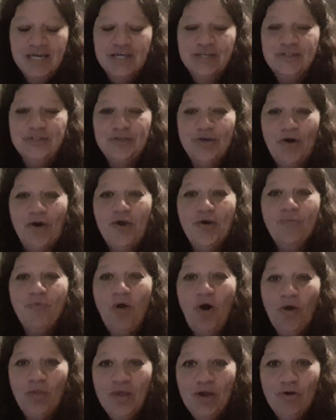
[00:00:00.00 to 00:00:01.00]
So,
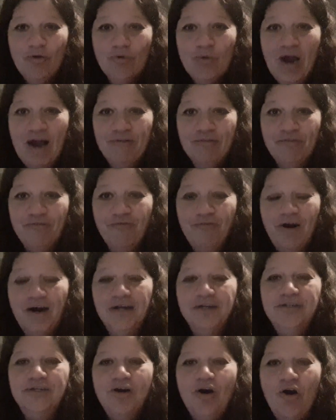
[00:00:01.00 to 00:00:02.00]
while they're all having
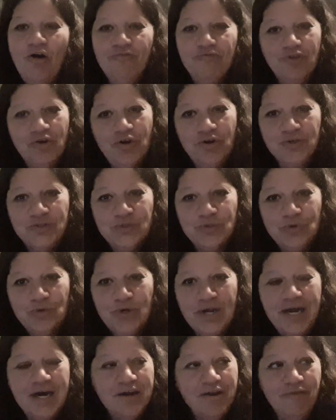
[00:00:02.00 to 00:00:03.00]
fun, I've got to sort
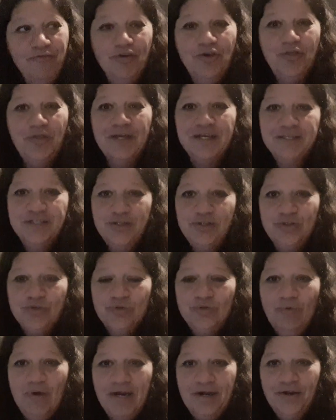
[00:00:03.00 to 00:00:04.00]
out a few things to
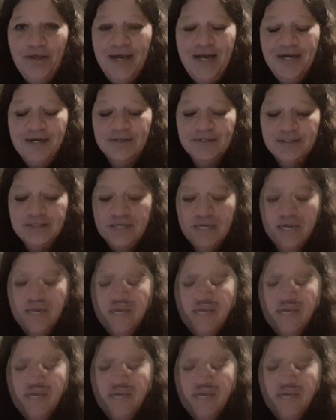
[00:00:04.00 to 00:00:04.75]
do around the house.